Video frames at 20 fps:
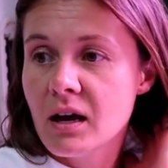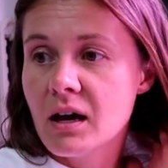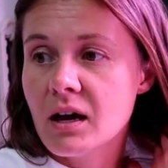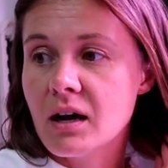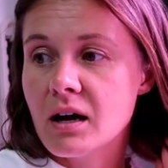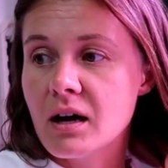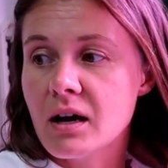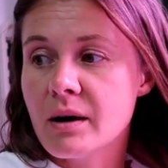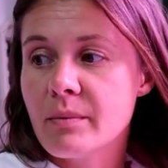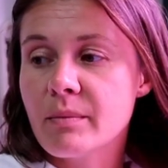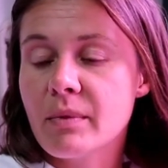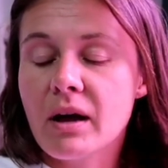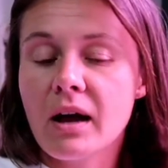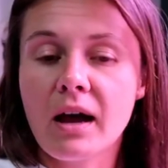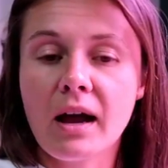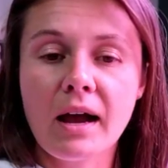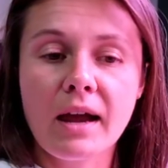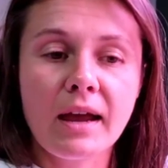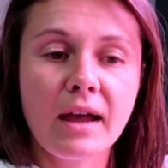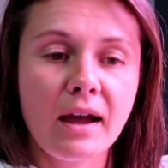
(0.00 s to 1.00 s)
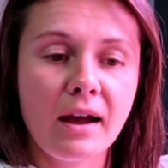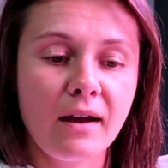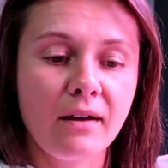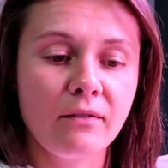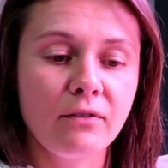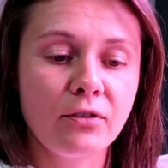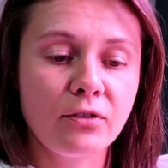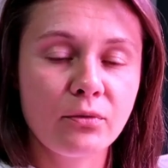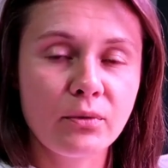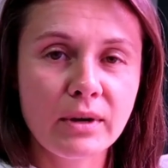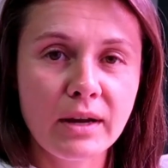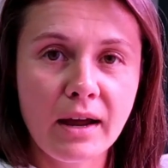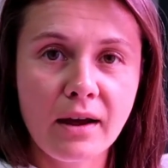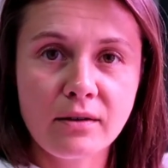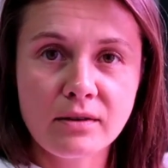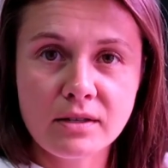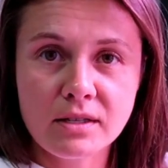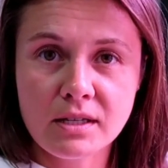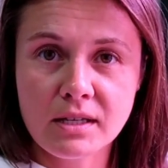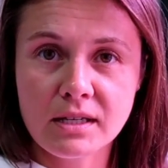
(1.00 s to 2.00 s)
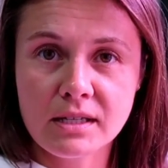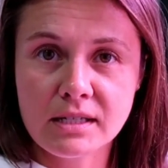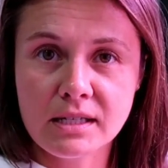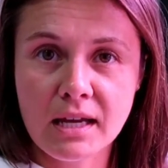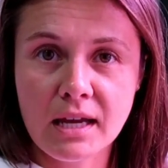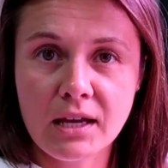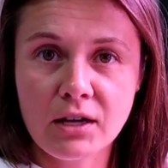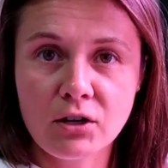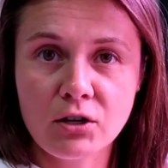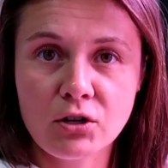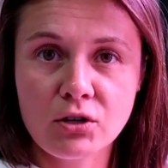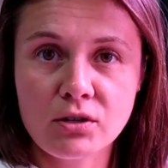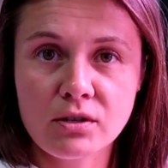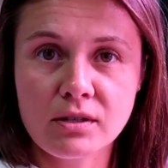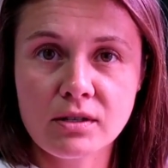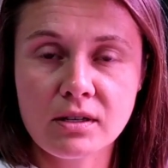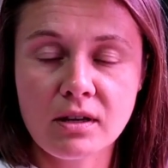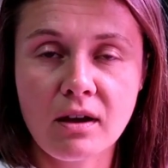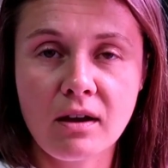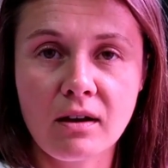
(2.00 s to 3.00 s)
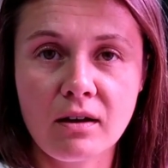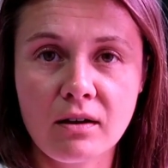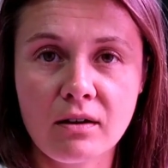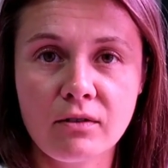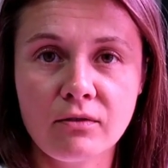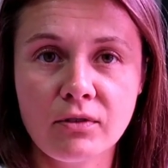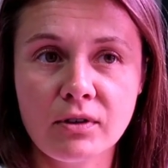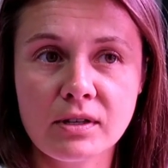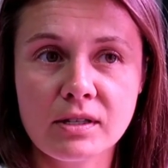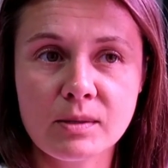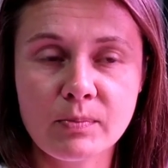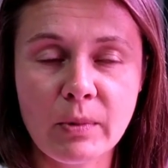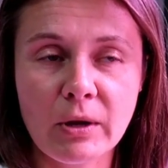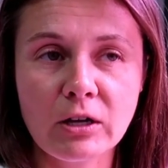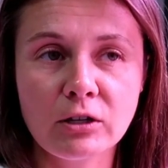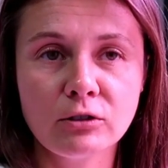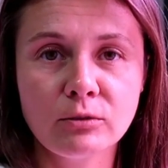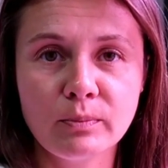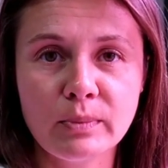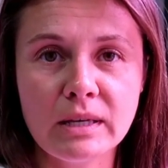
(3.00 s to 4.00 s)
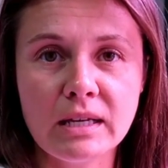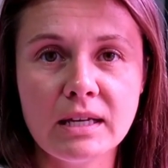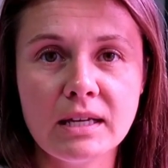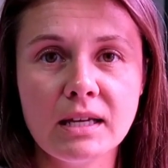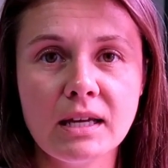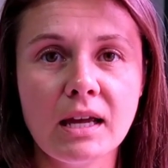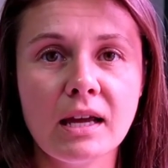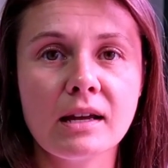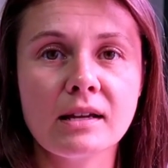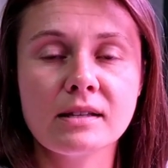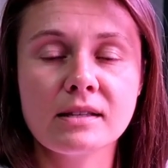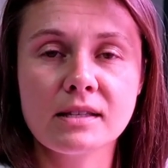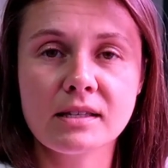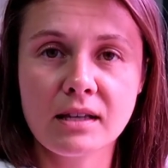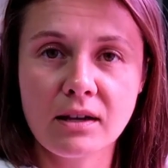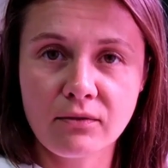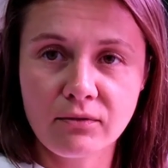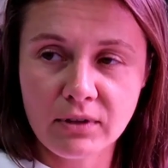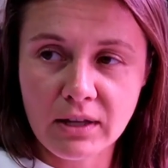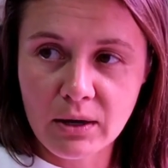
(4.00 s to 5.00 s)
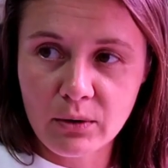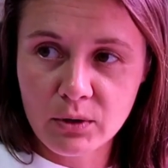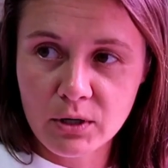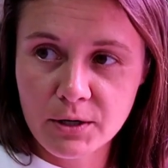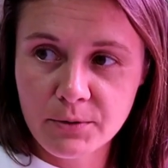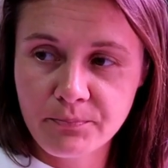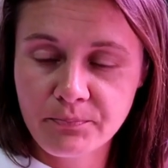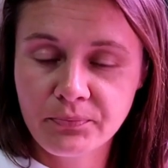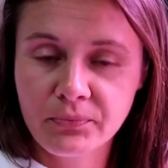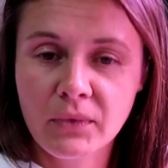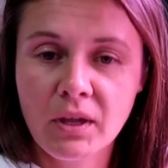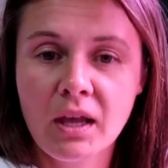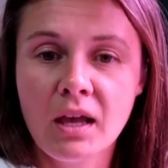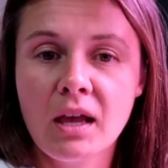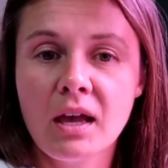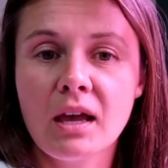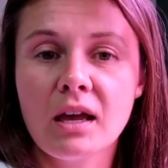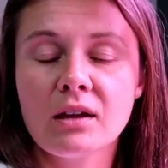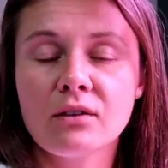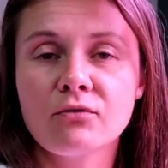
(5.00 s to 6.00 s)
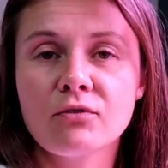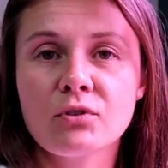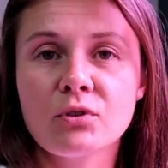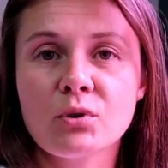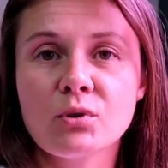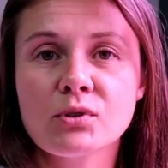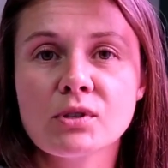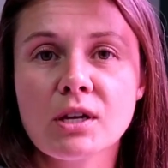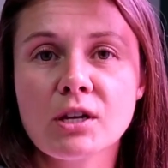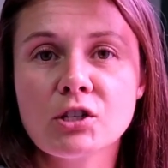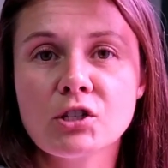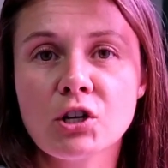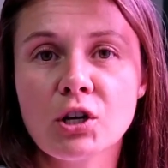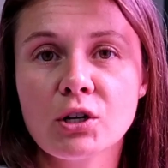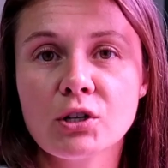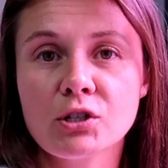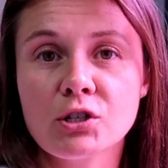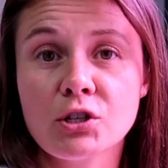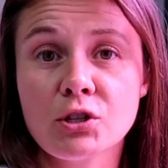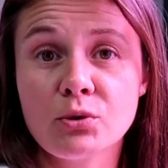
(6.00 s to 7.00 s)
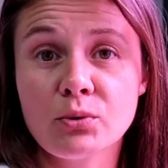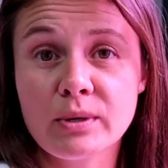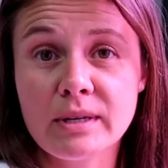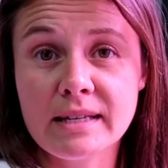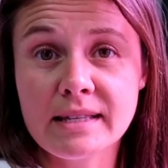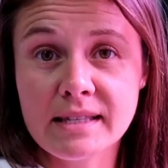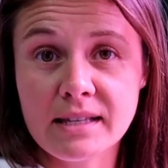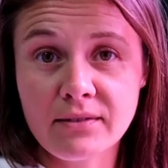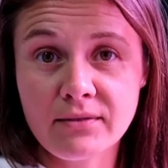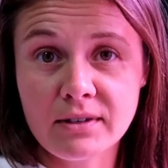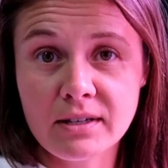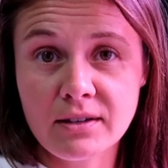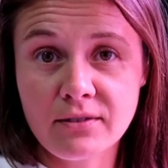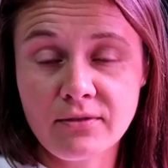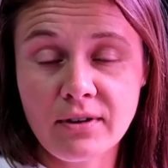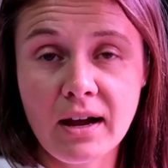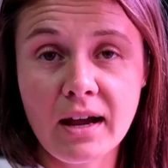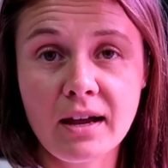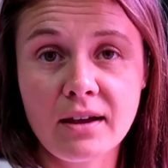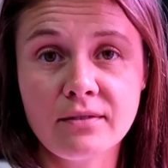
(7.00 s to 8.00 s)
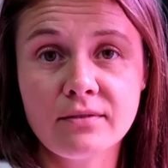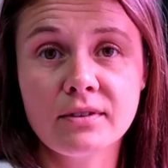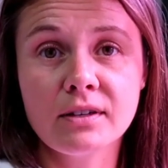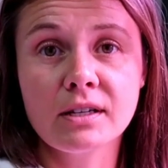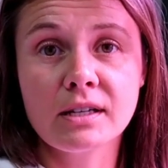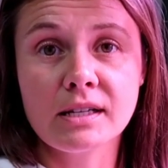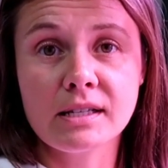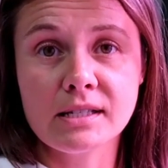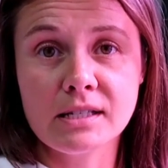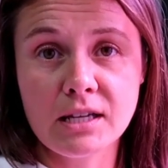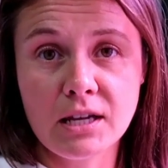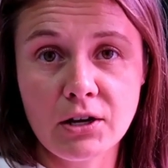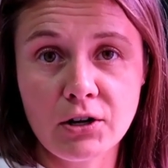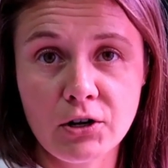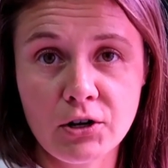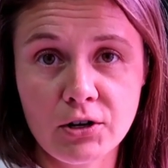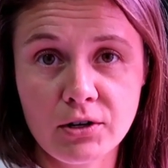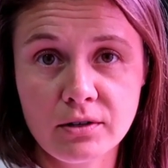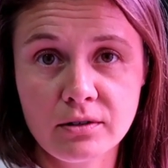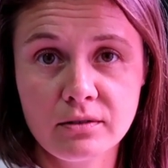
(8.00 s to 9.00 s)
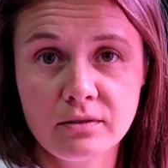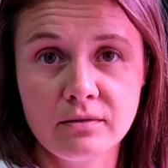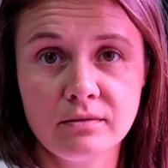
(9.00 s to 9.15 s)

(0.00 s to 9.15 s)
I have 3 ounce containers of speckled pea and sunflower, and for those I charge $3.75 a container.